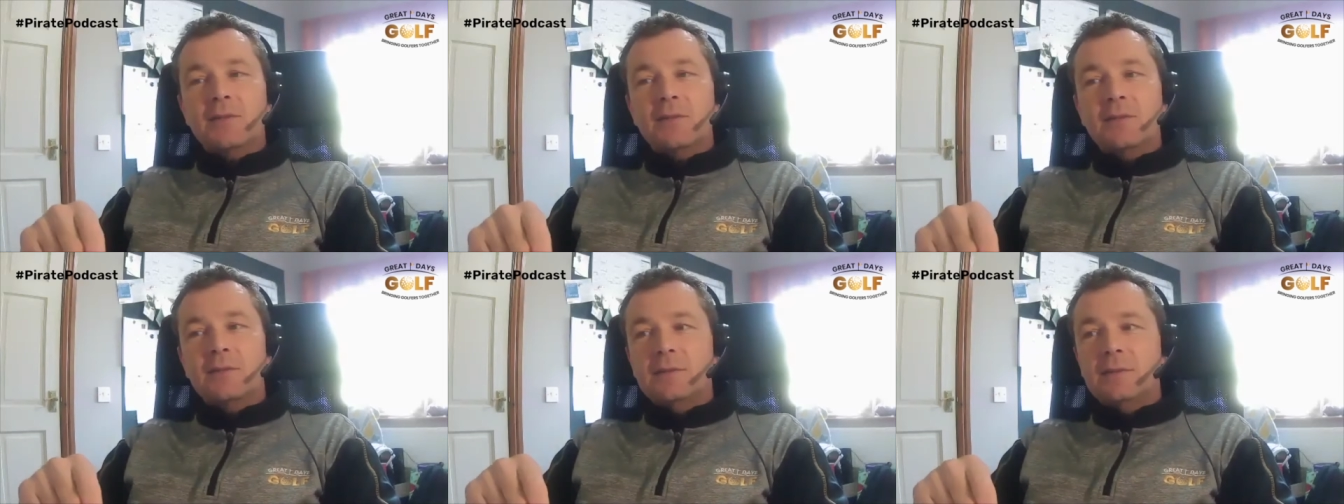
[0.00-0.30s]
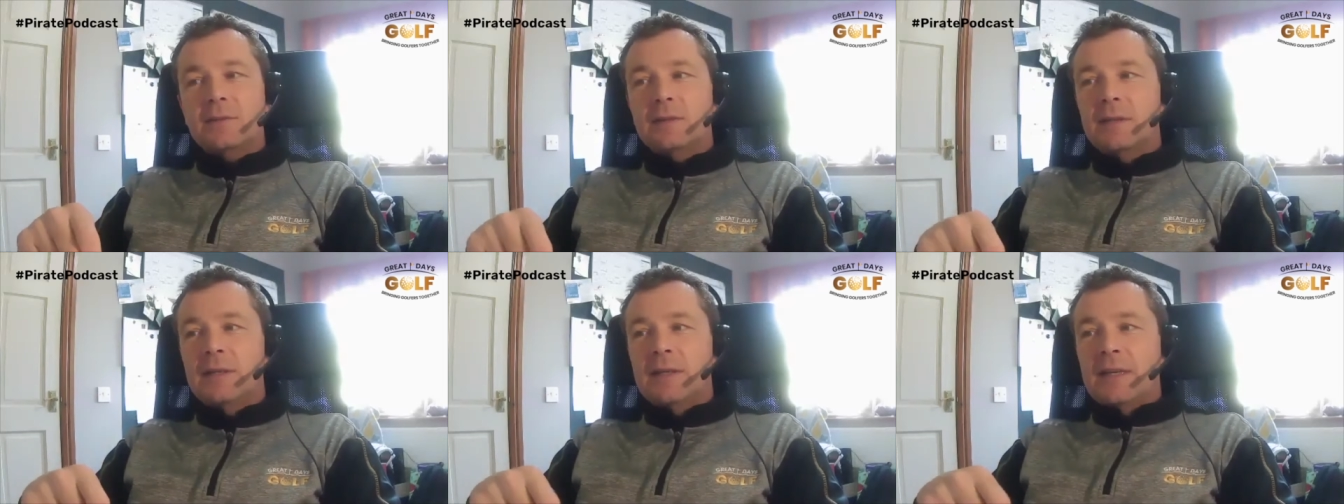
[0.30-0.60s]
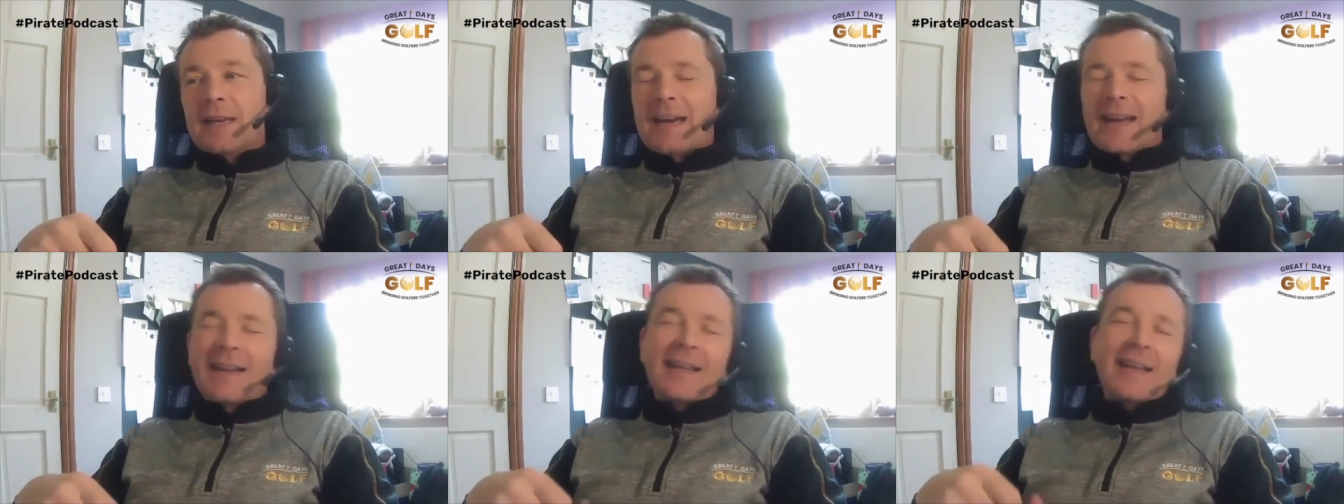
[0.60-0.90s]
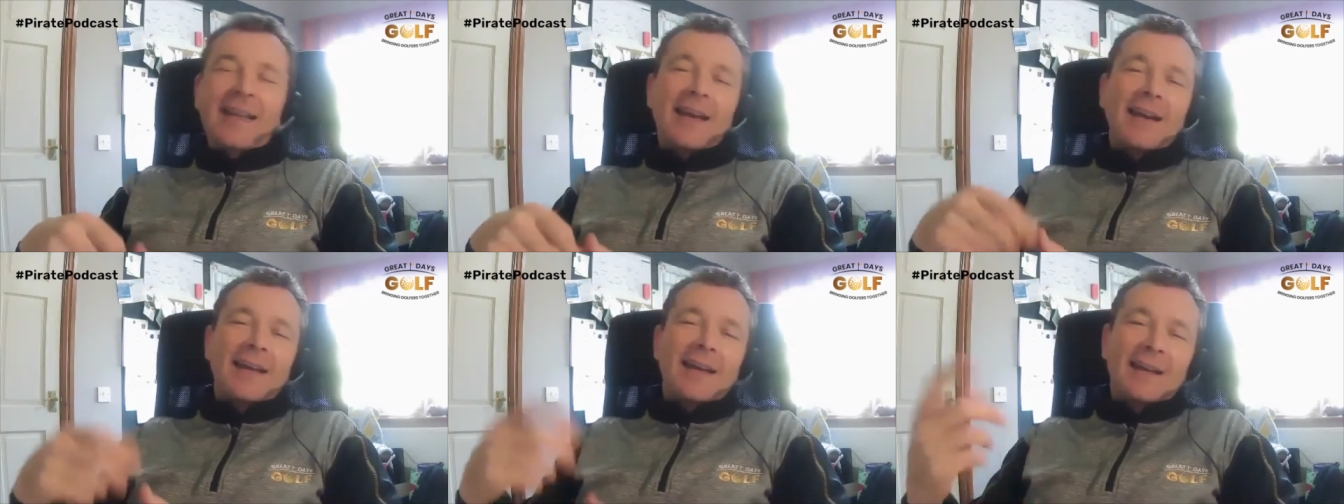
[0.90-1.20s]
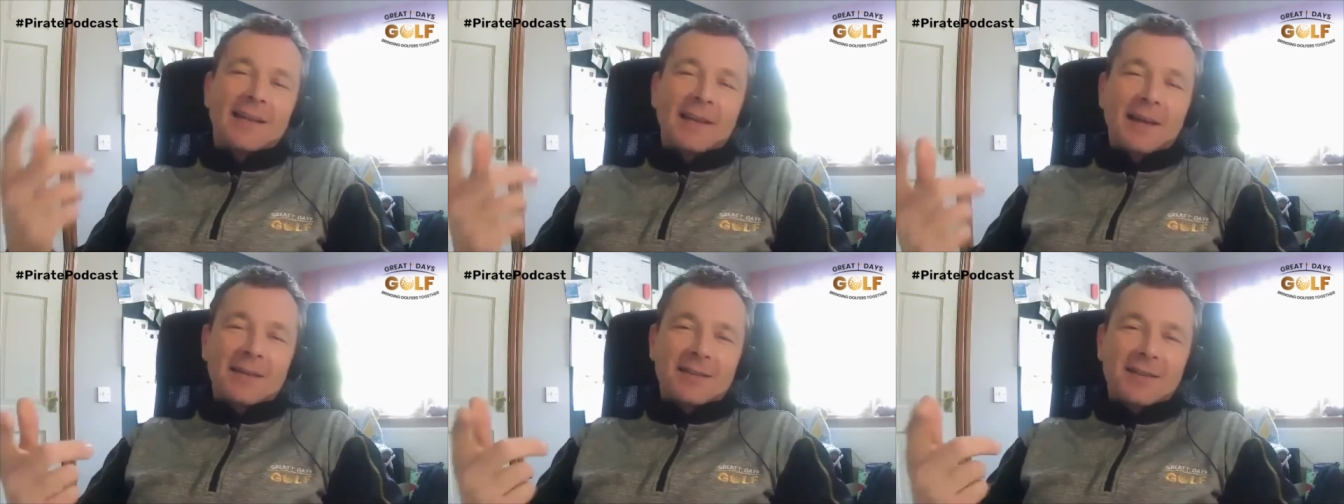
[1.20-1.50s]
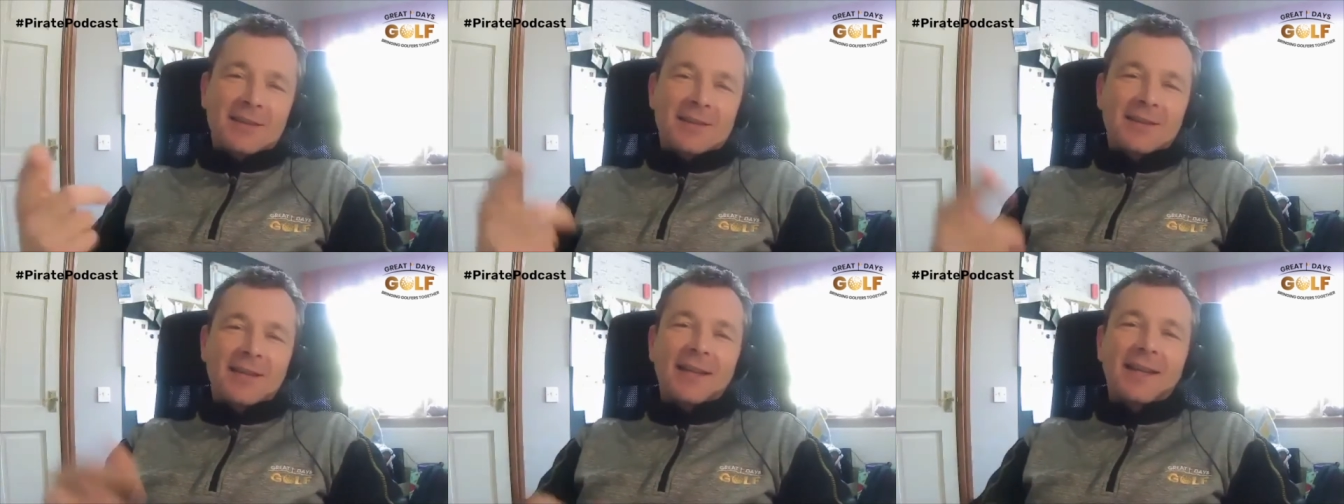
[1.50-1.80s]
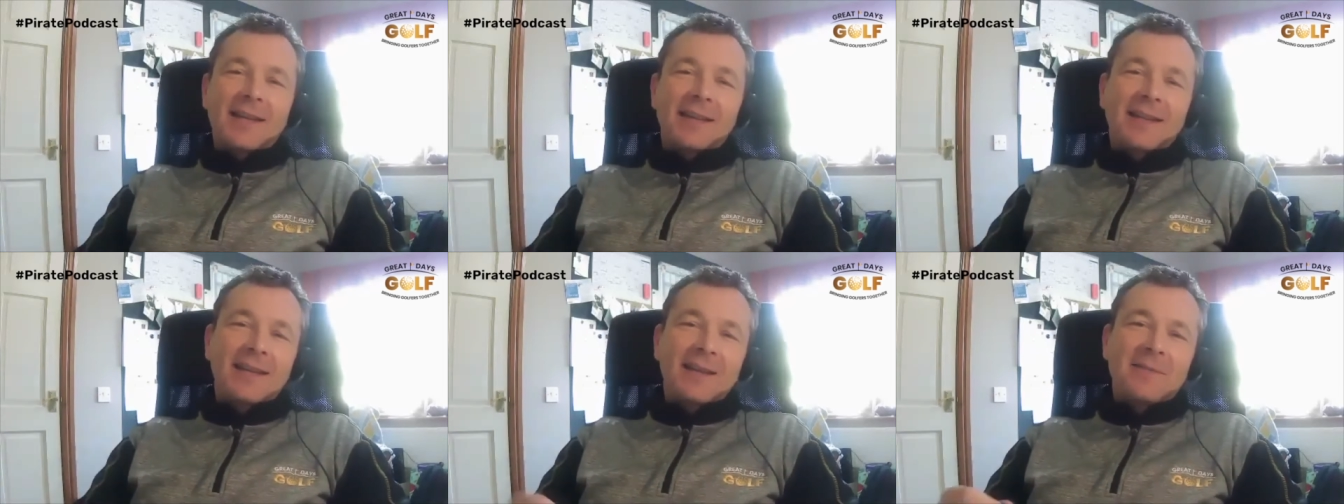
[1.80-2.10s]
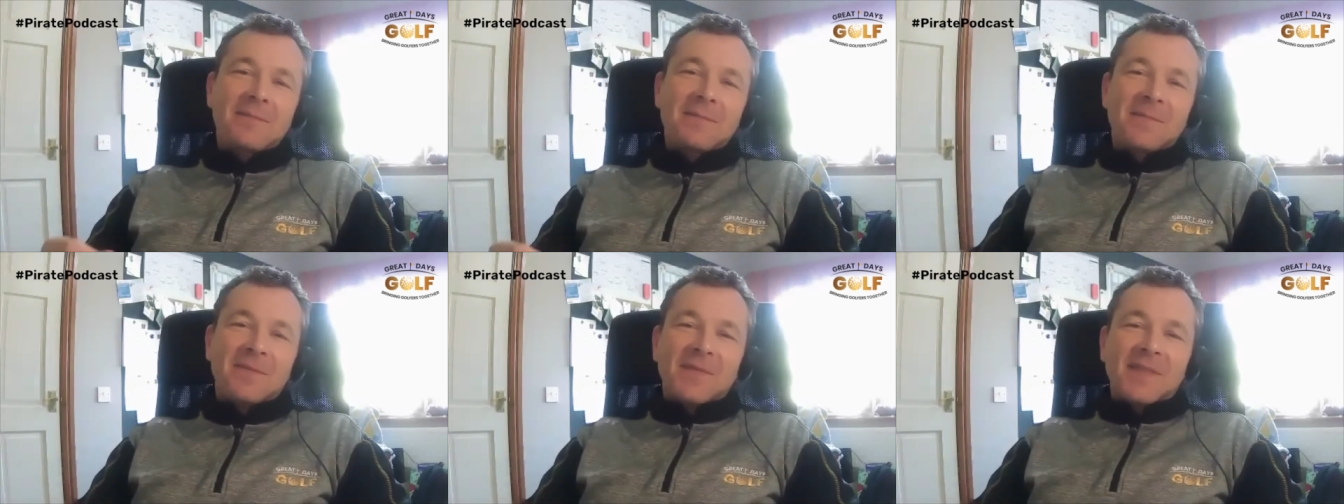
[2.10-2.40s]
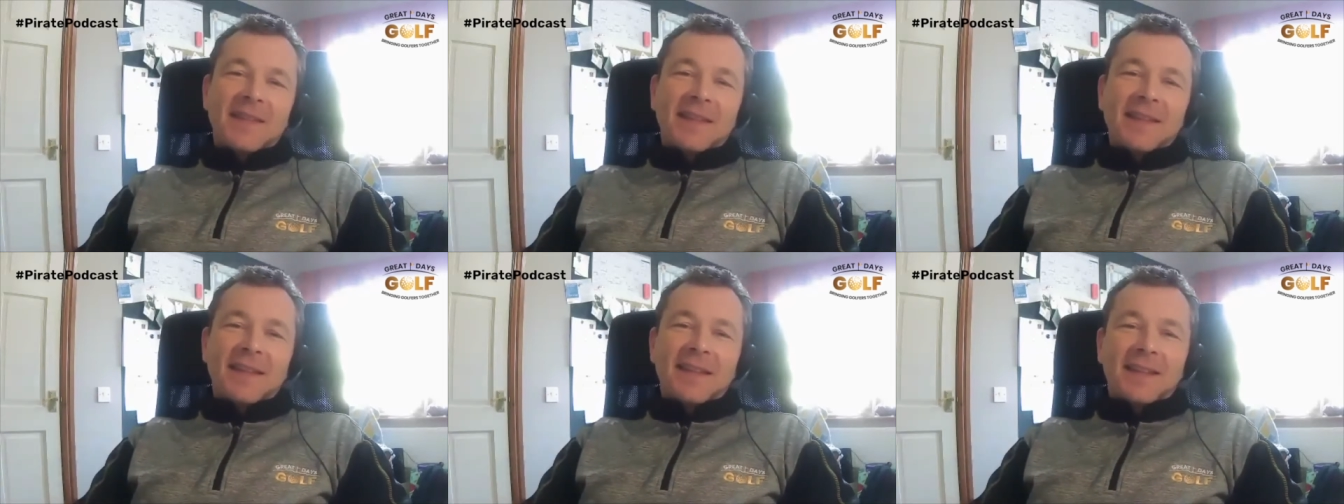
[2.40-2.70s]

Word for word: So, and I, but that's society. Great, isn't it?